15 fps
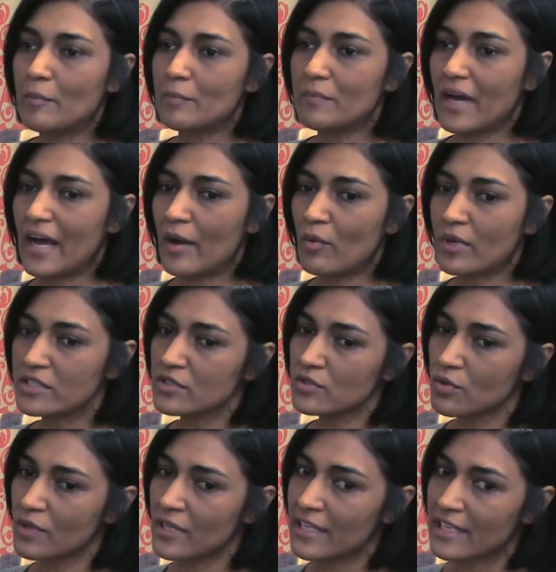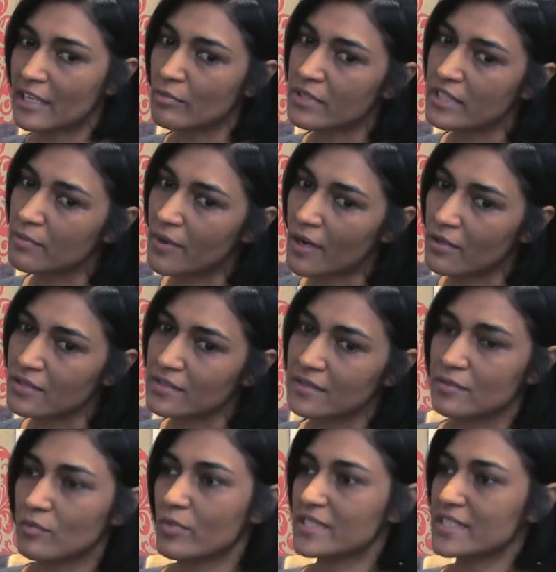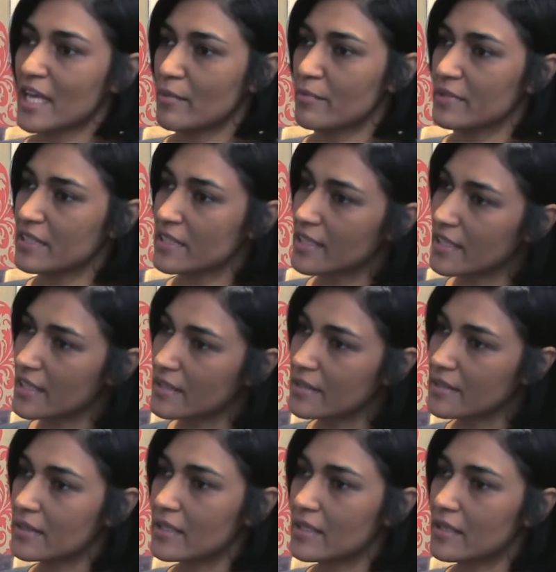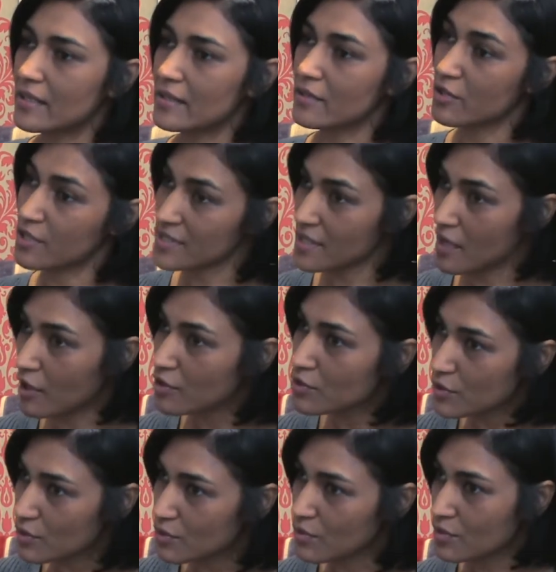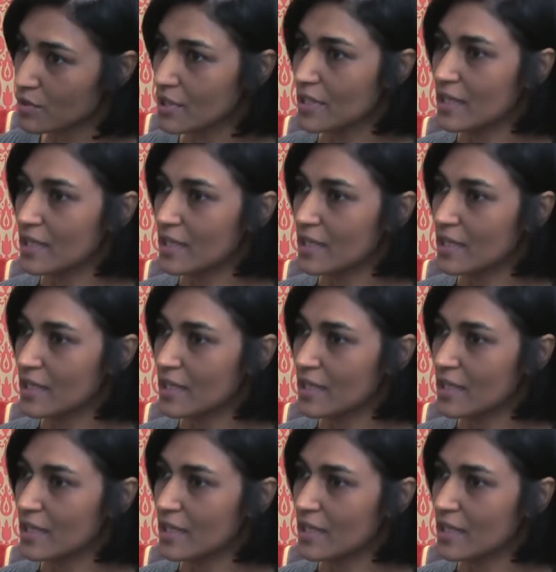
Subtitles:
I want to talk a little bit about what's happening in COSATU,